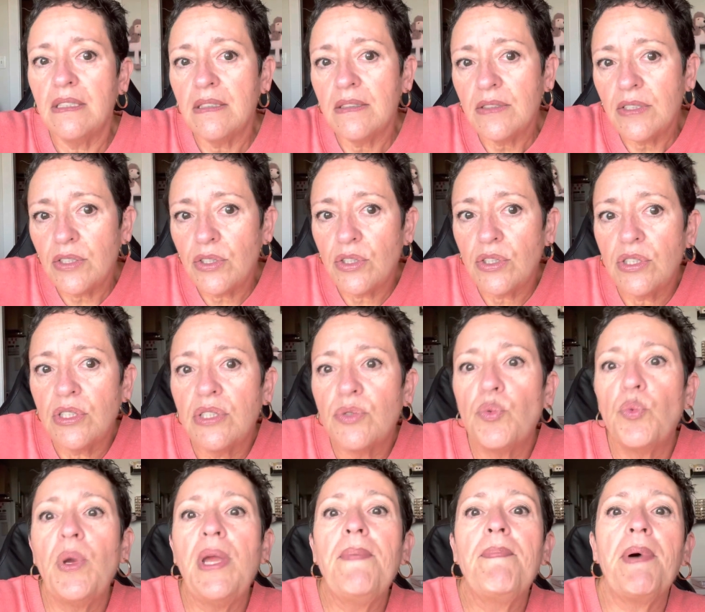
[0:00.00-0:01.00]

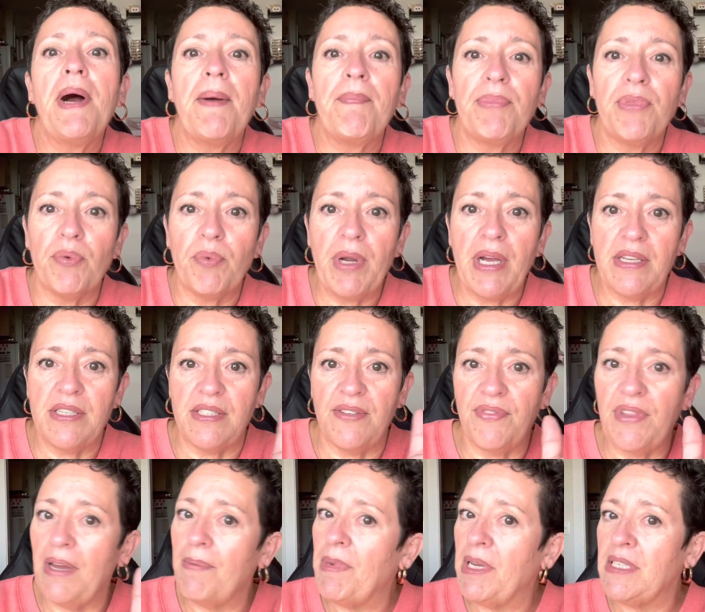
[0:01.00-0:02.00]
sweep up the rest, if
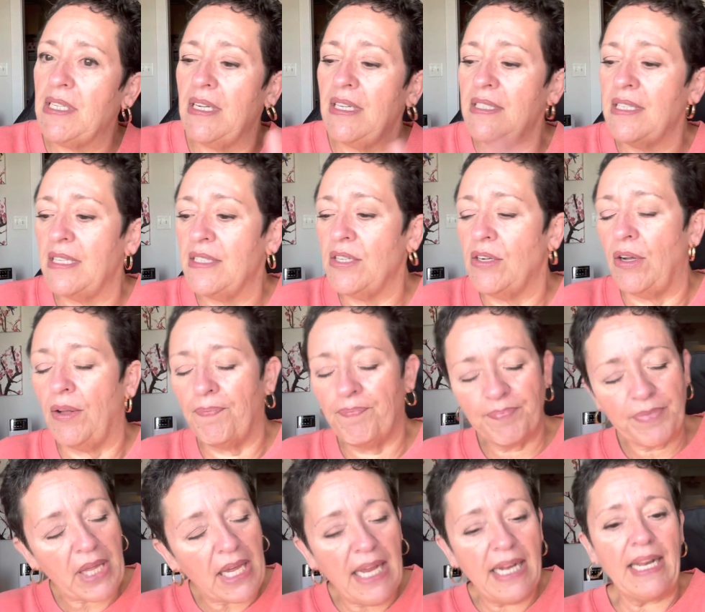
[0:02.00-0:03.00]
that makes any sense at all.
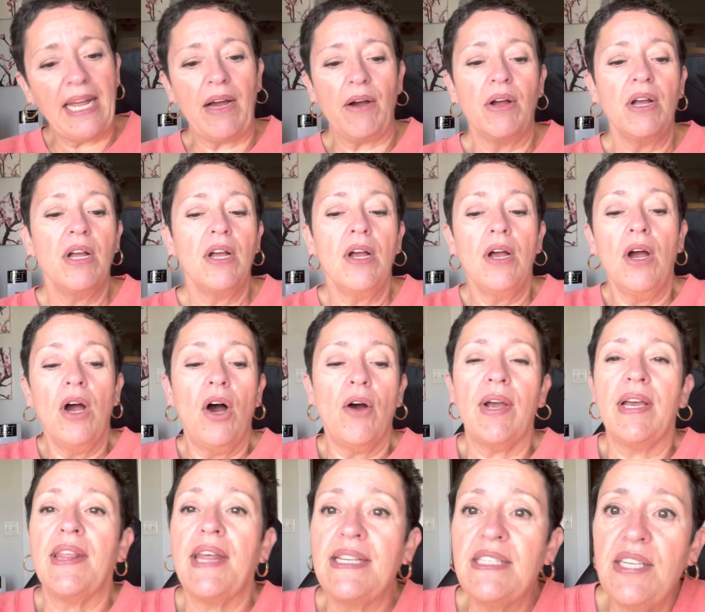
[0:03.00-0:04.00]
Anyhow,
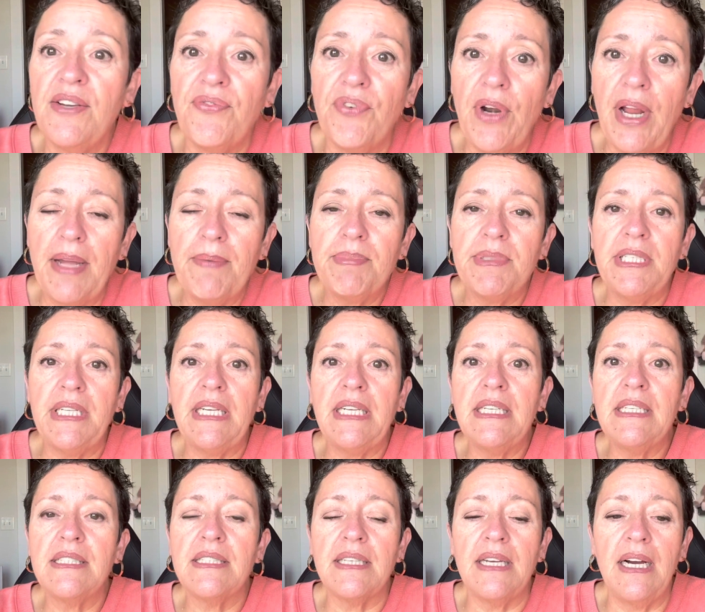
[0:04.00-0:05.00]
okay, that's it for
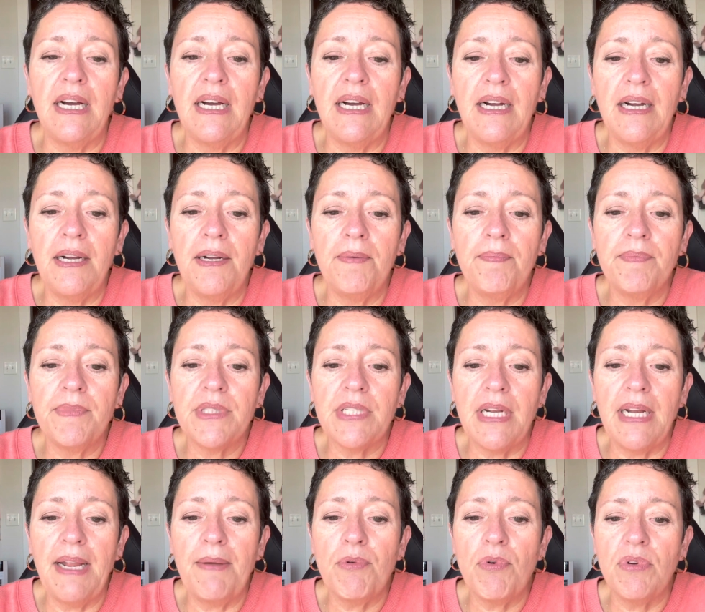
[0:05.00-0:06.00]
Empties. Tonight
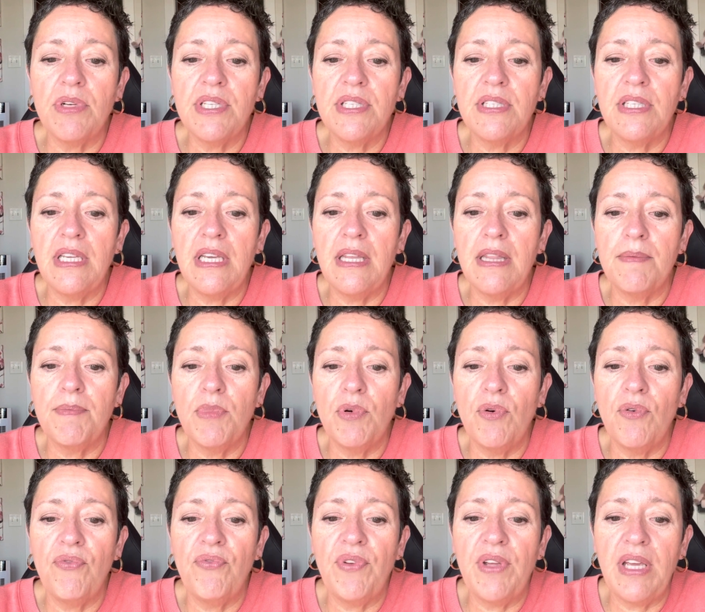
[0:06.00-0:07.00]
I'm going to see the
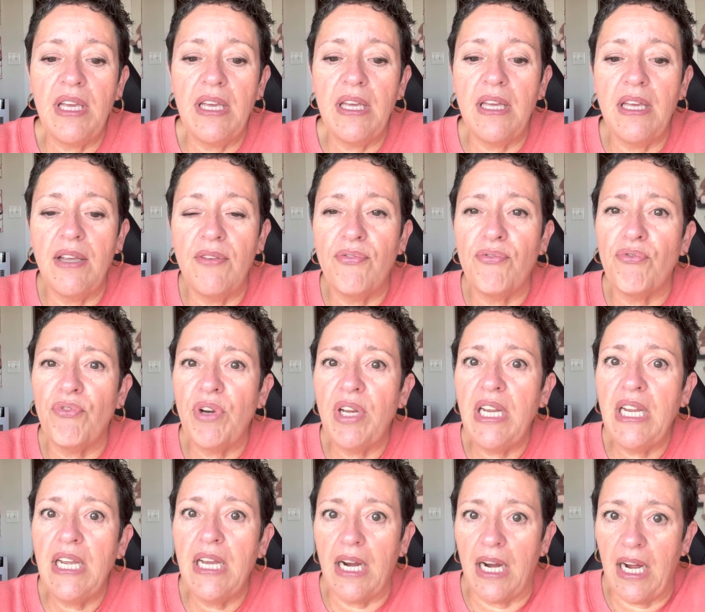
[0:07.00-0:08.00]
movie
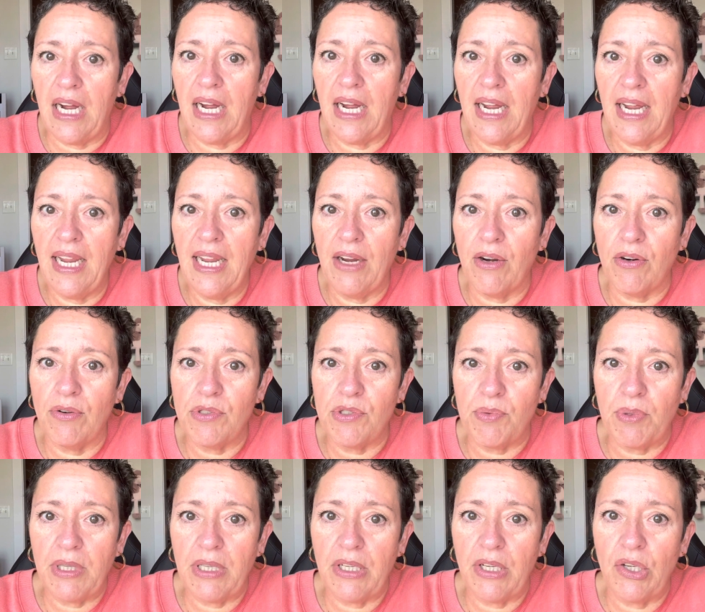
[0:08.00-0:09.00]
Free Guy. I heard it was
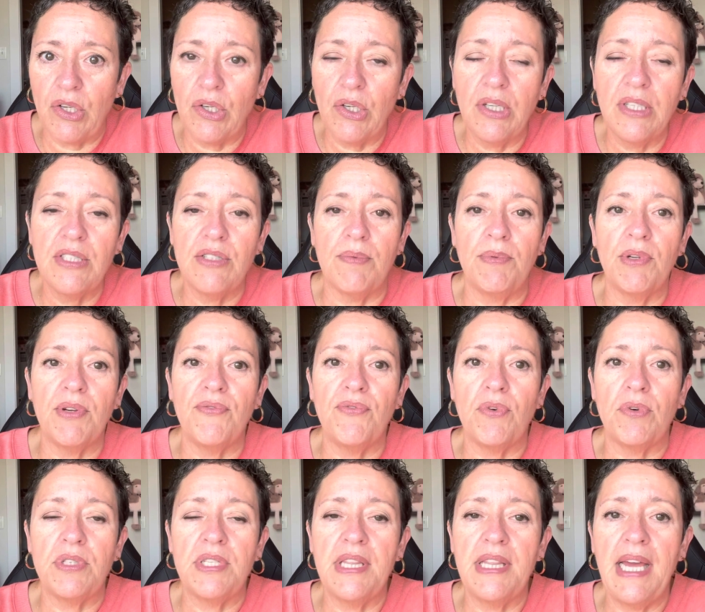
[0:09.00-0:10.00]
really good, so I'm looking
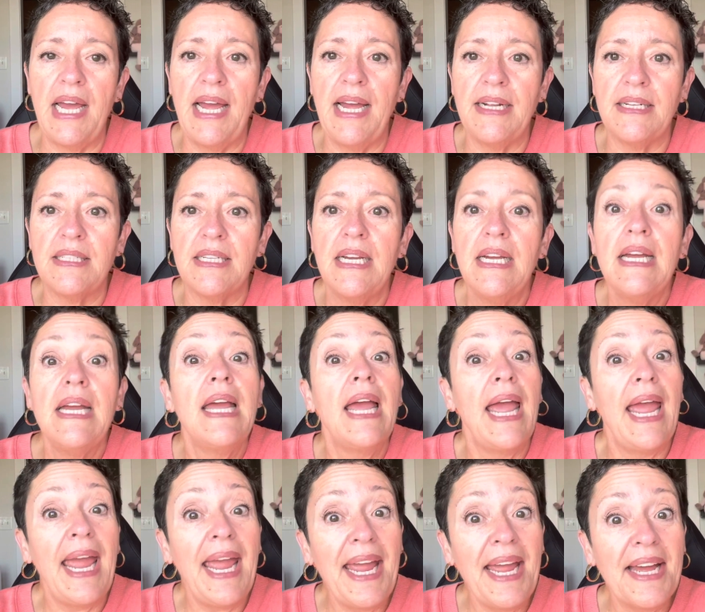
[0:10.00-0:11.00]
forward to that.
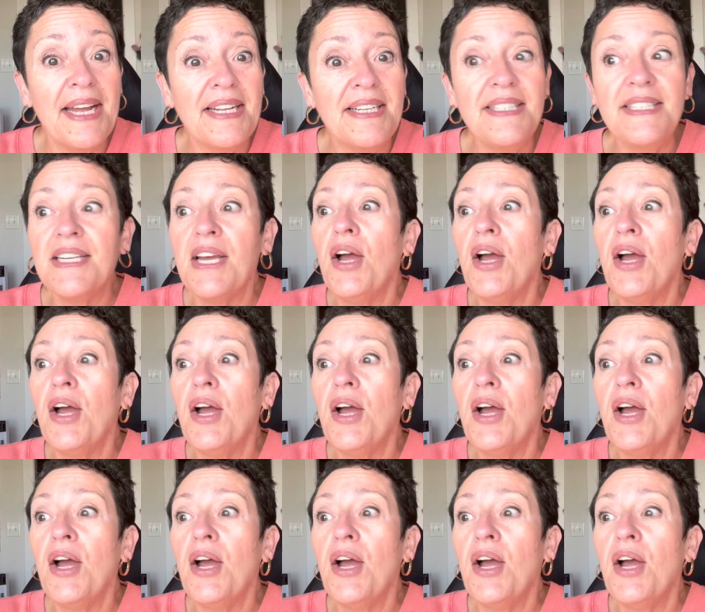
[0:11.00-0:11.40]
And